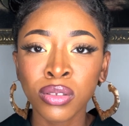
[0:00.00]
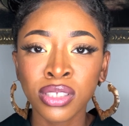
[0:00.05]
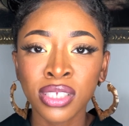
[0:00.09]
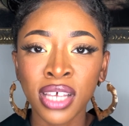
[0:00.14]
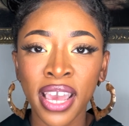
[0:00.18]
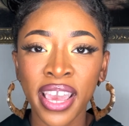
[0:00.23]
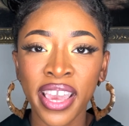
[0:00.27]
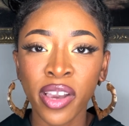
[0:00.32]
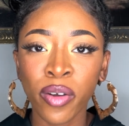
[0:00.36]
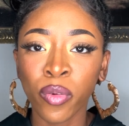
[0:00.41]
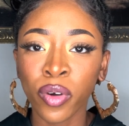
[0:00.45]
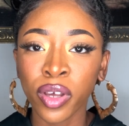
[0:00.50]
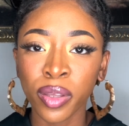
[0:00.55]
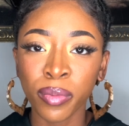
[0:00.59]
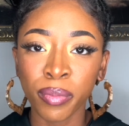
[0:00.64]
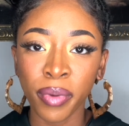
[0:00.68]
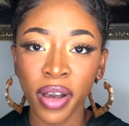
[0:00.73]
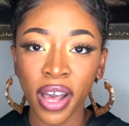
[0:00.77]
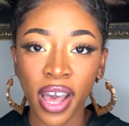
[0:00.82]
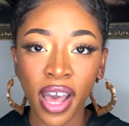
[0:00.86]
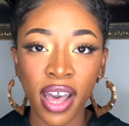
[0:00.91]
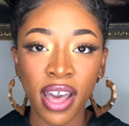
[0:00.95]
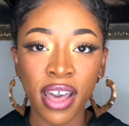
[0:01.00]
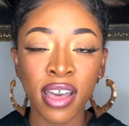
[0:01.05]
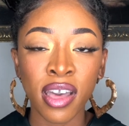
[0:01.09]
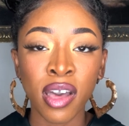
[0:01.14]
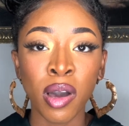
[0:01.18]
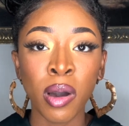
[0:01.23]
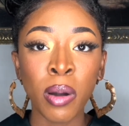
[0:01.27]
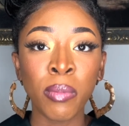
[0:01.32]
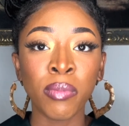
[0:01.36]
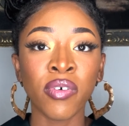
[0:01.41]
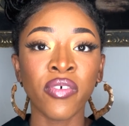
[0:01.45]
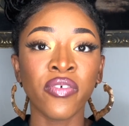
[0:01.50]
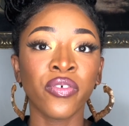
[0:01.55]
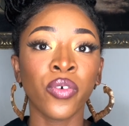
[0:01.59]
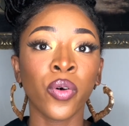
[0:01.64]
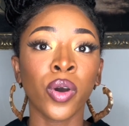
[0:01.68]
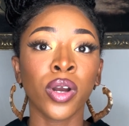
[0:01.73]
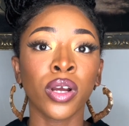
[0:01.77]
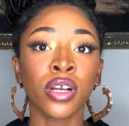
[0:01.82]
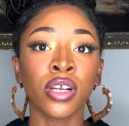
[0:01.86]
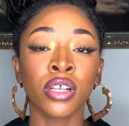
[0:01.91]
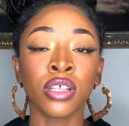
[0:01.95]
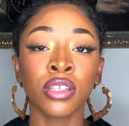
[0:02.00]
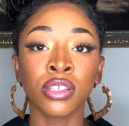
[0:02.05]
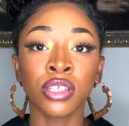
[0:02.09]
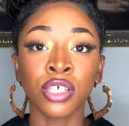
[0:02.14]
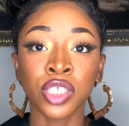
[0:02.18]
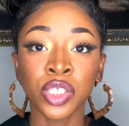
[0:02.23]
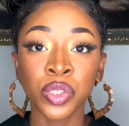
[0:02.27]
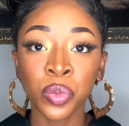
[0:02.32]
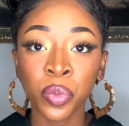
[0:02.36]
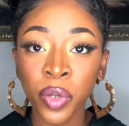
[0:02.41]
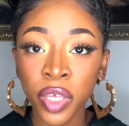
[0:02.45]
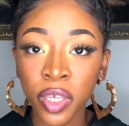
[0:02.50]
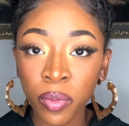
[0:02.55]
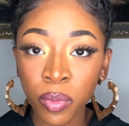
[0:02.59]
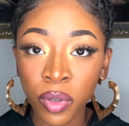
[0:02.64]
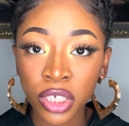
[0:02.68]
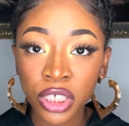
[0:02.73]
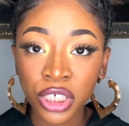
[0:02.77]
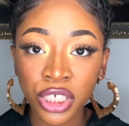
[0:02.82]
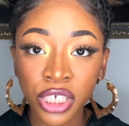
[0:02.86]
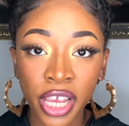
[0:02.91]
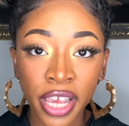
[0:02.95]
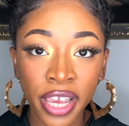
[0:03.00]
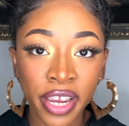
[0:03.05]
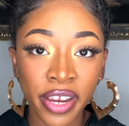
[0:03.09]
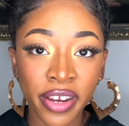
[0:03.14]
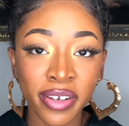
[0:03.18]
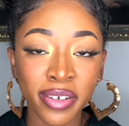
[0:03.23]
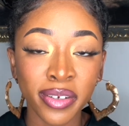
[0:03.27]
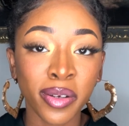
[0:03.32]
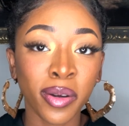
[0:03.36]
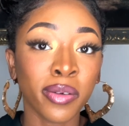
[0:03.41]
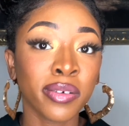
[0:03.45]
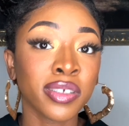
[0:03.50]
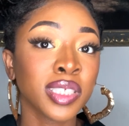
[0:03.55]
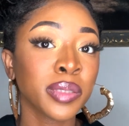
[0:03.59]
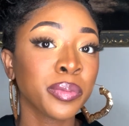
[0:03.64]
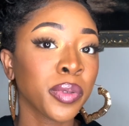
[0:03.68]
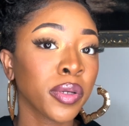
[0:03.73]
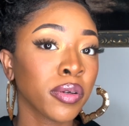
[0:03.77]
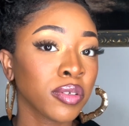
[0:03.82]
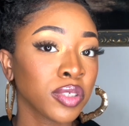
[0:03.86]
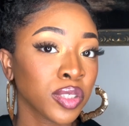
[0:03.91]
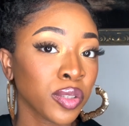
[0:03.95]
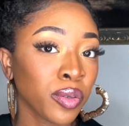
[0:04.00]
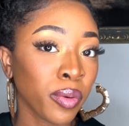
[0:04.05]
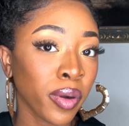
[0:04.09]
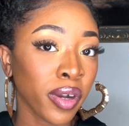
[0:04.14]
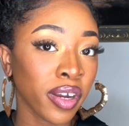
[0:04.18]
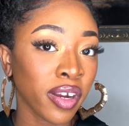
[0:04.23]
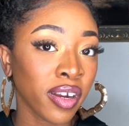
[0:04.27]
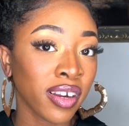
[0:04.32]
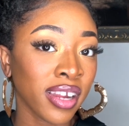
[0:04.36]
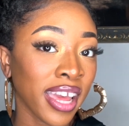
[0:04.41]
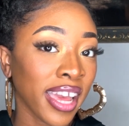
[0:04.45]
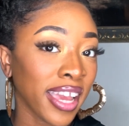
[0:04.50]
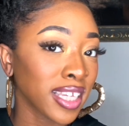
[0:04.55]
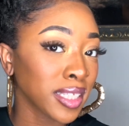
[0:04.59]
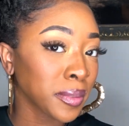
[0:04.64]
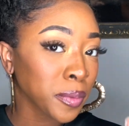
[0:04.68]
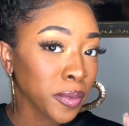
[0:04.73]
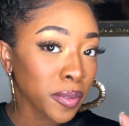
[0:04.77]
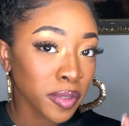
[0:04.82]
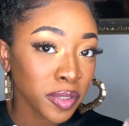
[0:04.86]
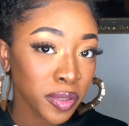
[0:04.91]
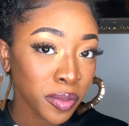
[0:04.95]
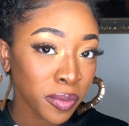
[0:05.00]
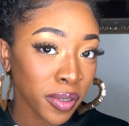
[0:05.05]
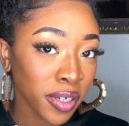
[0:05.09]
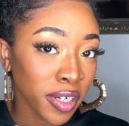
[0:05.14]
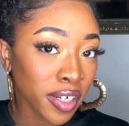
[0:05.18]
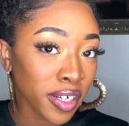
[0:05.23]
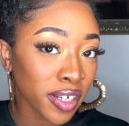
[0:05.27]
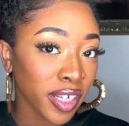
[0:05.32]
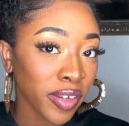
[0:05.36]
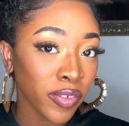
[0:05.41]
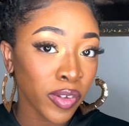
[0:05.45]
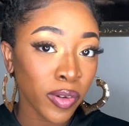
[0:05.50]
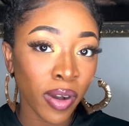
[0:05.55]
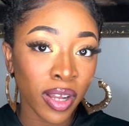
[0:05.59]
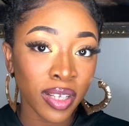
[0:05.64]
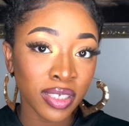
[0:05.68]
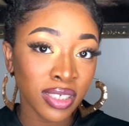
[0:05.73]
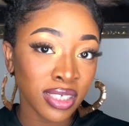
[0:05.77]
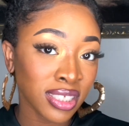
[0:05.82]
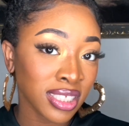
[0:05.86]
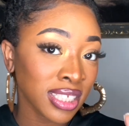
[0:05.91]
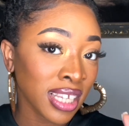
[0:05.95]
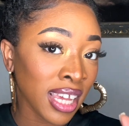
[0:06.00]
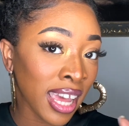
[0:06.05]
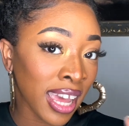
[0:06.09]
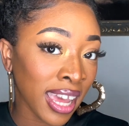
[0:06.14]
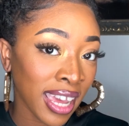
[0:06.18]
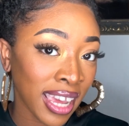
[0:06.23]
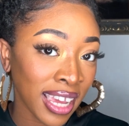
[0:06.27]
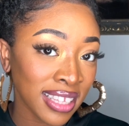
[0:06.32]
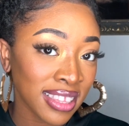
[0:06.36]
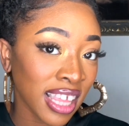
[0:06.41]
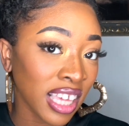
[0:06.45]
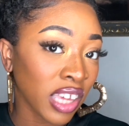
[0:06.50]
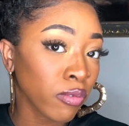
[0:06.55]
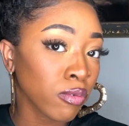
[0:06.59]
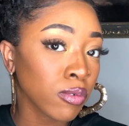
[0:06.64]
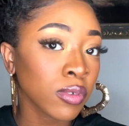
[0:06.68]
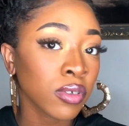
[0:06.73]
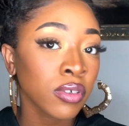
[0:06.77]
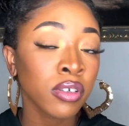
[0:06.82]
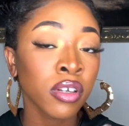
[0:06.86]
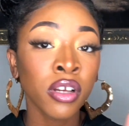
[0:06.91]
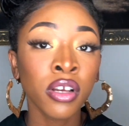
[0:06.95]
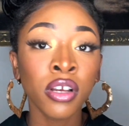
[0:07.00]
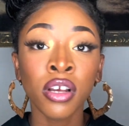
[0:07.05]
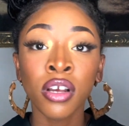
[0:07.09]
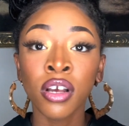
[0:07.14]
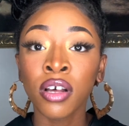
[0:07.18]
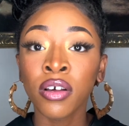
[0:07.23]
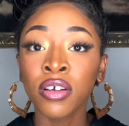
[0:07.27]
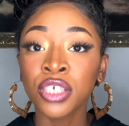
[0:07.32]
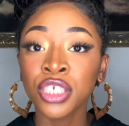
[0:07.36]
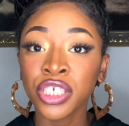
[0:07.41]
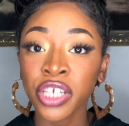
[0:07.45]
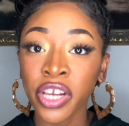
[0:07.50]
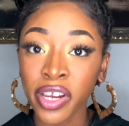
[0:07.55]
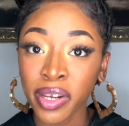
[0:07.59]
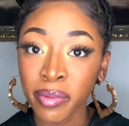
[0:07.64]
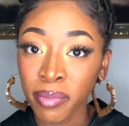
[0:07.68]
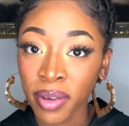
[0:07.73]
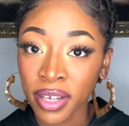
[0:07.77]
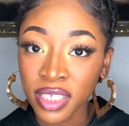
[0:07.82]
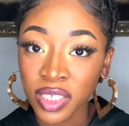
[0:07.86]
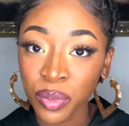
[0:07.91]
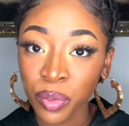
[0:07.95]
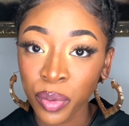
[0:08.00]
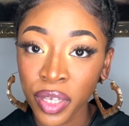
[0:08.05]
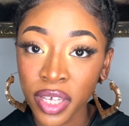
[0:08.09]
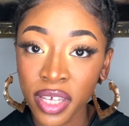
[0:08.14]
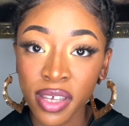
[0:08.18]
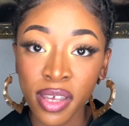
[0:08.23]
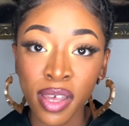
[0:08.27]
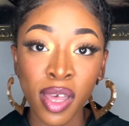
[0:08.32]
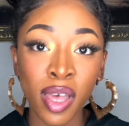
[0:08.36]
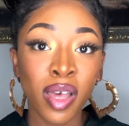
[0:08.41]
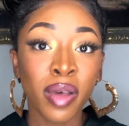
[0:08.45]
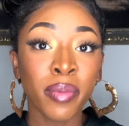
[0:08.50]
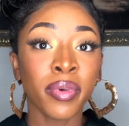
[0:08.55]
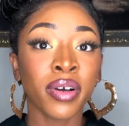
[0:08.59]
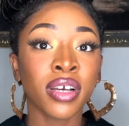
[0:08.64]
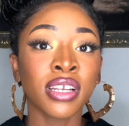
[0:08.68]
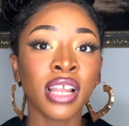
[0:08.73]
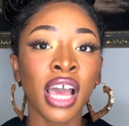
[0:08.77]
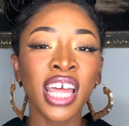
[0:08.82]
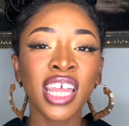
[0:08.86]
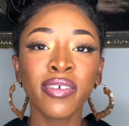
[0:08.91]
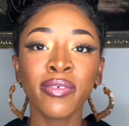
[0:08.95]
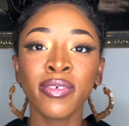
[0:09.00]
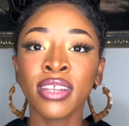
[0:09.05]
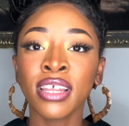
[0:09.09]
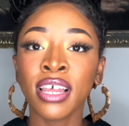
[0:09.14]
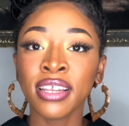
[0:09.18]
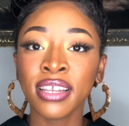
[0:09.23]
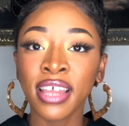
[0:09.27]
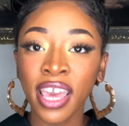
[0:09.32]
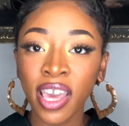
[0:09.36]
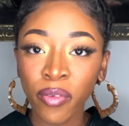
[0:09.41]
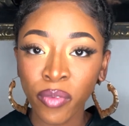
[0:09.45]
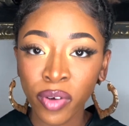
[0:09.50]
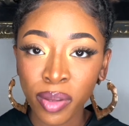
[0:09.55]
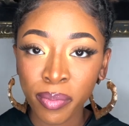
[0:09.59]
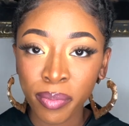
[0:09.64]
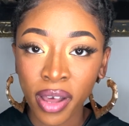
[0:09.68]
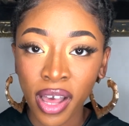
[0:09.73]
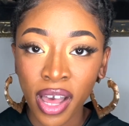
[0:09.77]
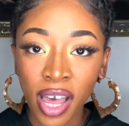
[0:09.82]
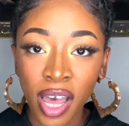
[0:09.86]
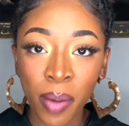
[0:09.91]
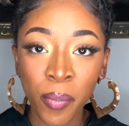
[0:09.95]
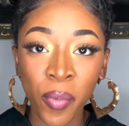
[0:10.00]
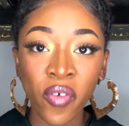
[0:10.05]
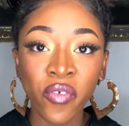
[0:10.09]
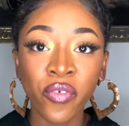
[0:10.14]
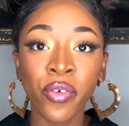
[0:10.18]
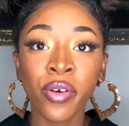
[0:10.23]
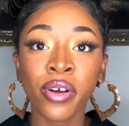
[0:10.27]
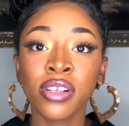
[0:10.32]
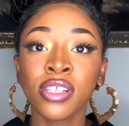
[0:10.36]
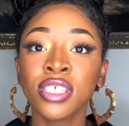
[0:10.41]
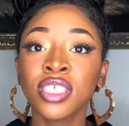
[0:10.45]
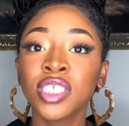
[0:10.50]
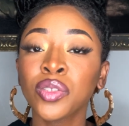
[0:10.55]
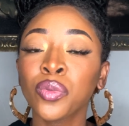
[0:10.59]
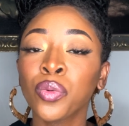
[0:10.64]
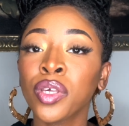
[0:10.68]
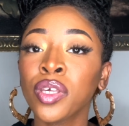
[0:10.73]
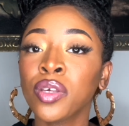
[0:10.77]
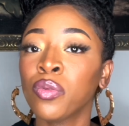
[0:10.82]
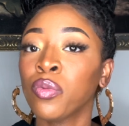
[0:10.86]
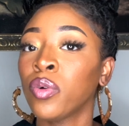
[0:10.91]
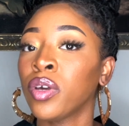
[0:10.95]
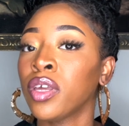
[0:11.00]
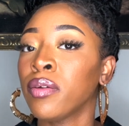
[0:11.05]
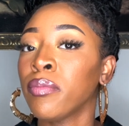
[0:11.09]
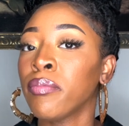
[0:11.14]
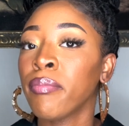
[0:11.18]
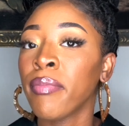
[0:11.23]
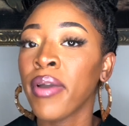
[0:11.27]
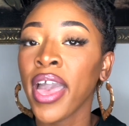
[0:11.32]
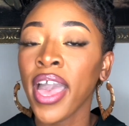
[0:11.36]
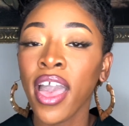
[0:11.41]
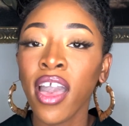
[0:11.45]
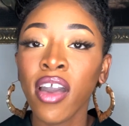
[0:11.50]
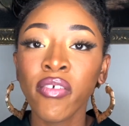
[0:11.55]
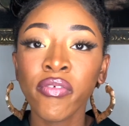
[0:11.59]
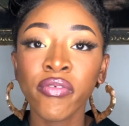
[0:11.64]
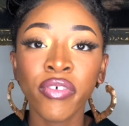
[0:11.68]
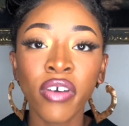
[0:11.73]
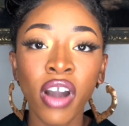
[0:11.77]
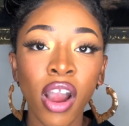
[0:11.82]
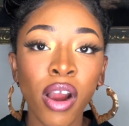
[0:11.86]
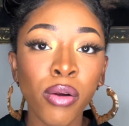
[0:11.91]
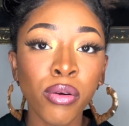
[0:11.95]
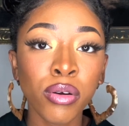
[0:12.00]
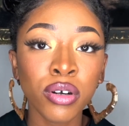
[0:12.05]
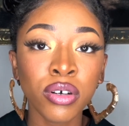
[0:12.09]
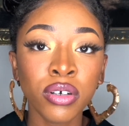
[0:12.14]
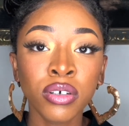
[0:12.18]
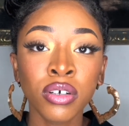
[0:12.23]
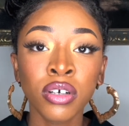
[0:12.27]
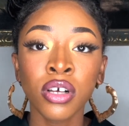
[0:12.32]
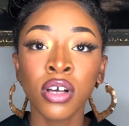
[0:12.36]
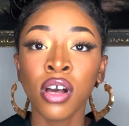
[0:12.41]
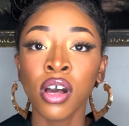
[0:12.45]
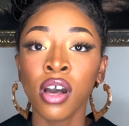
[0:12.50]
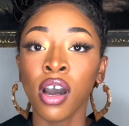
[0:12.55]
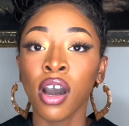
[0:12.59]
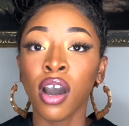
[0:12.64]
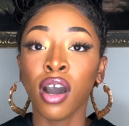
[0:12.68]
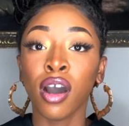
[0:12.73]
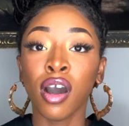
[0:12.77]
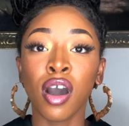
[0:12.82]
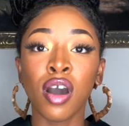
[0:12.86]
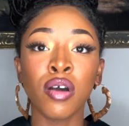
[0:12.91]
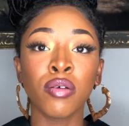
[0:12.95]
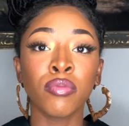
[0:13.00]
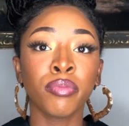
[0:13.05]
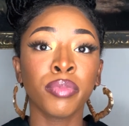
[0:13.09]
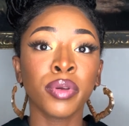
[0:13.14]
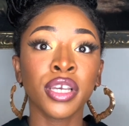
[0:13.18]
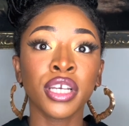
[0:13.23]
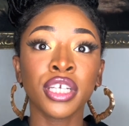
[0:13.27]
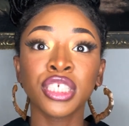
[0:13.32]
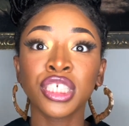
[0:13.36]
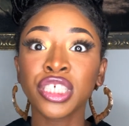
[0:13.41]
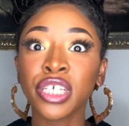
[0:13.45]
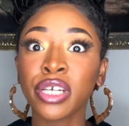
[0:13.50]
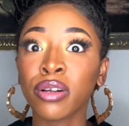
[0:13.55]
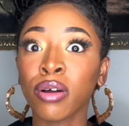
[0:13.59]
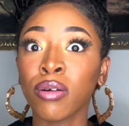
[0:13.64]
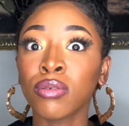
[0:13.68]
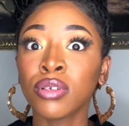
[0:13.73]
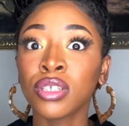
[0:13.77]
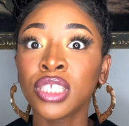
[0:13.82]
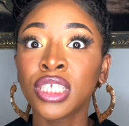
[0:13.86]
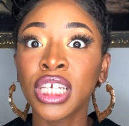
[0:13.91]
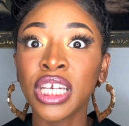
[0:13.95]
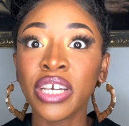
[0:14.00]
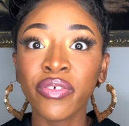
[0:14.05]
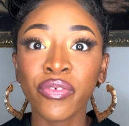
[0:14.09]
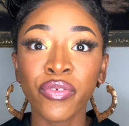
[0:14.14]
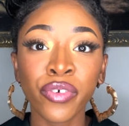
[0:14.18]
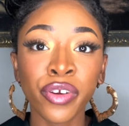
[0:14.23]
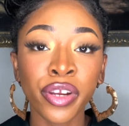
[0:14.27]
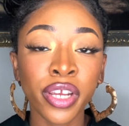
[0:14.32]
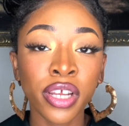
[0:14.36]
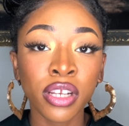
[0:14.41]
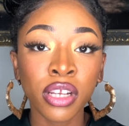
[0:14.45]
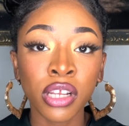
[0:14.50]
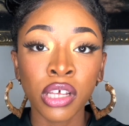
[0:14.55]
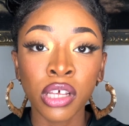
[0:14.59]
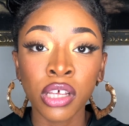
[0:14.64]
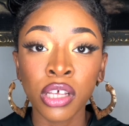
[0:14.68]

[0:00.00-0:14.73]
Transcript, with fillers: day went by before the tweet was shared on Spiritual Word. Hey, Spiritual Word, if you're watching this, hey, thank you for sharing my tweet. But not even a day went by before this tweet went mad viral, um, being shared on different